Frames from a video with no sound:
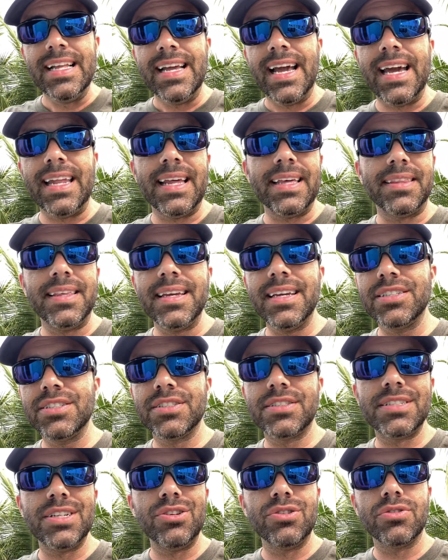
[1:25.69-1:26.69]
And I think it
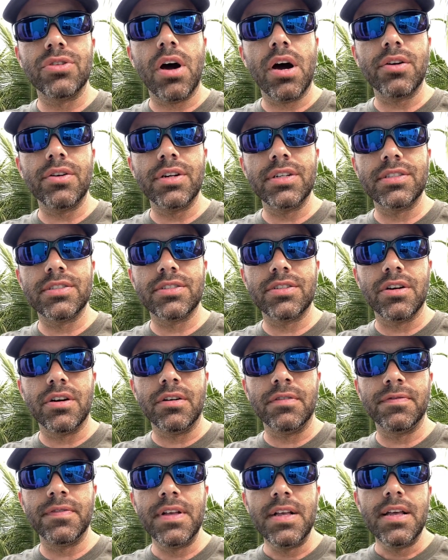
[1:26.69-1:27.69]
just teeter-tottered
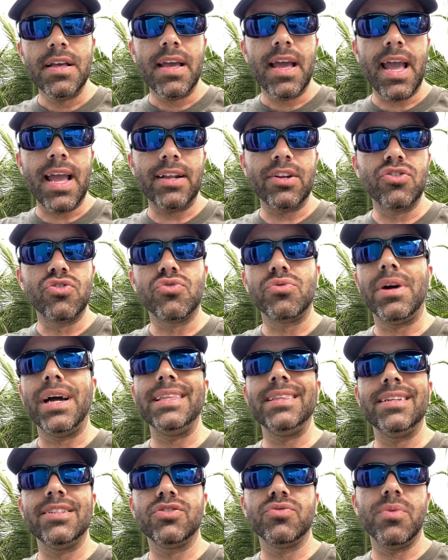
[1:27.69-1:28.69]
itself and
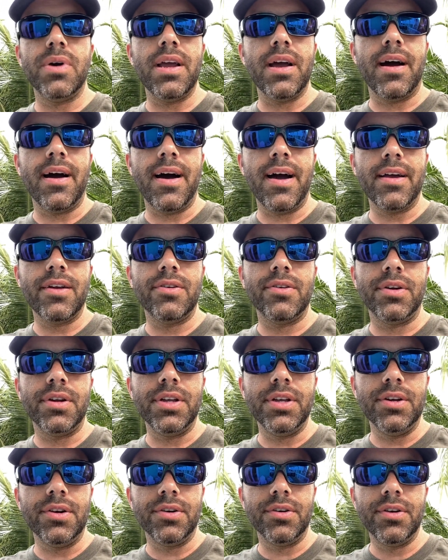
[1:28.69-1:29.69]
grinded its way higher
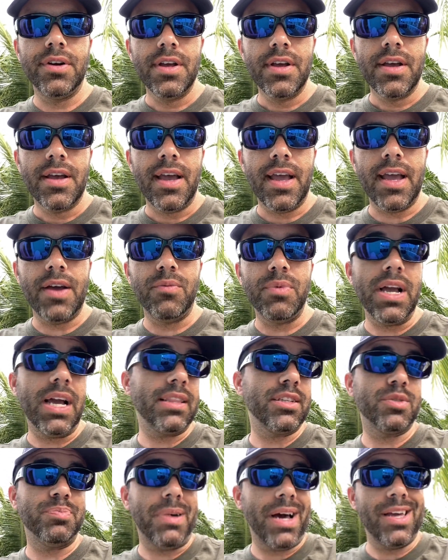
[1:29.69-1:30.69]
here. And we
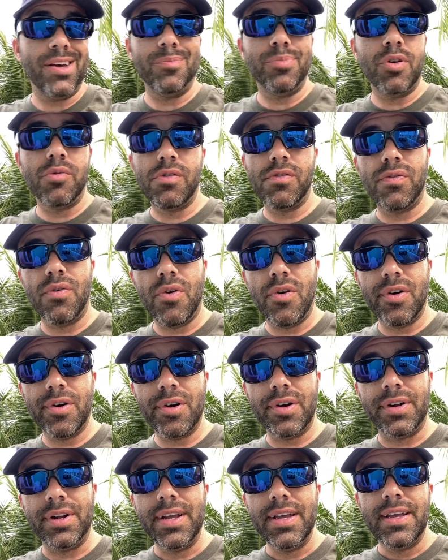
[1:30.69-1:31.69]
got the SPY up over
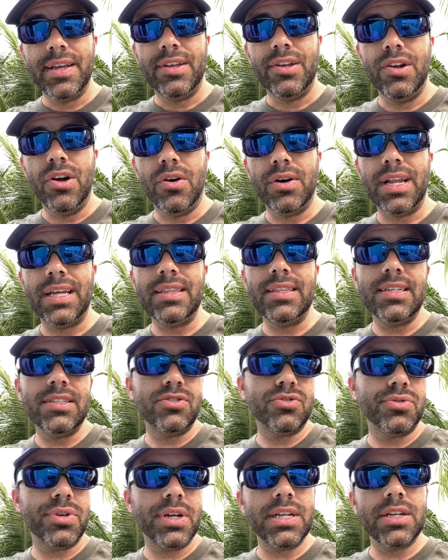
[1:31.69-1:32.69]
400, you know, and I
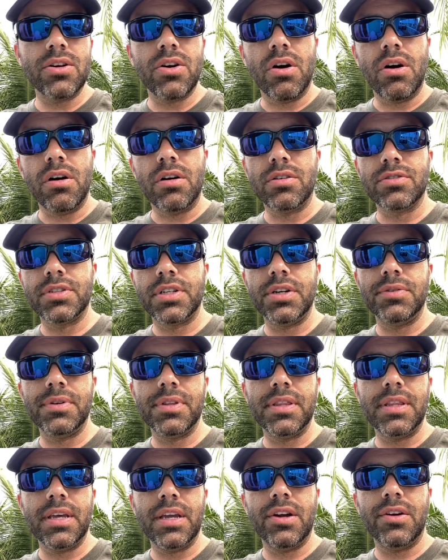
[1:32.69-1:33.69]
did trade calls here
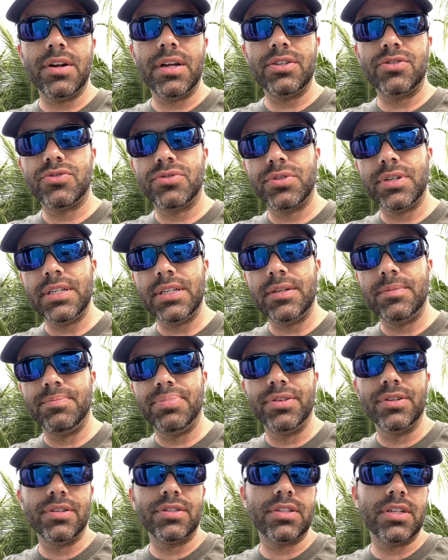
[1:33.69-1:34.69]
and there, and I traded
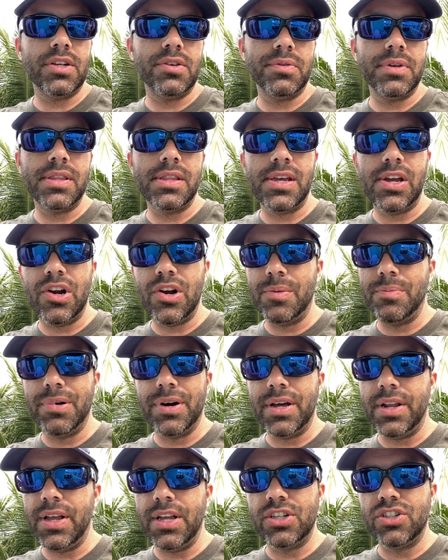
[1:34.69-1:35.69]
puts here and there,
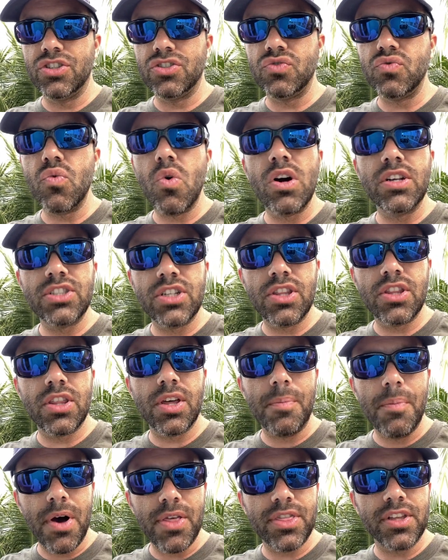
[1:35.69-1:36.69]
but it just wasn't
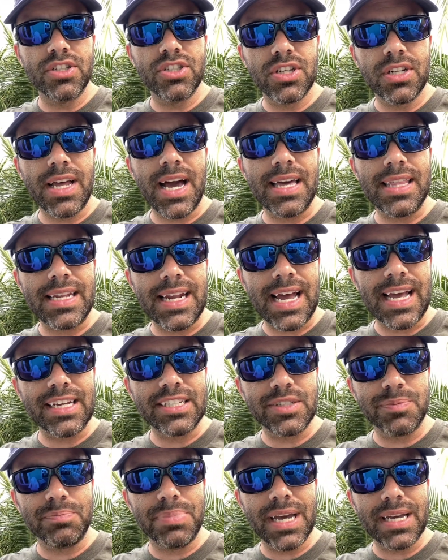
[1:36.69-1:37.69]
the month of July that I
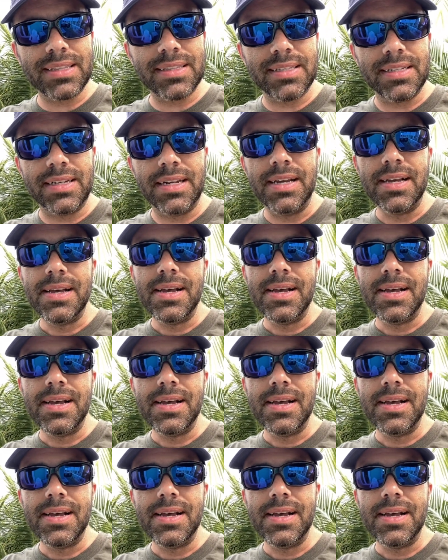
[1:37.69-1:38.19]
expected.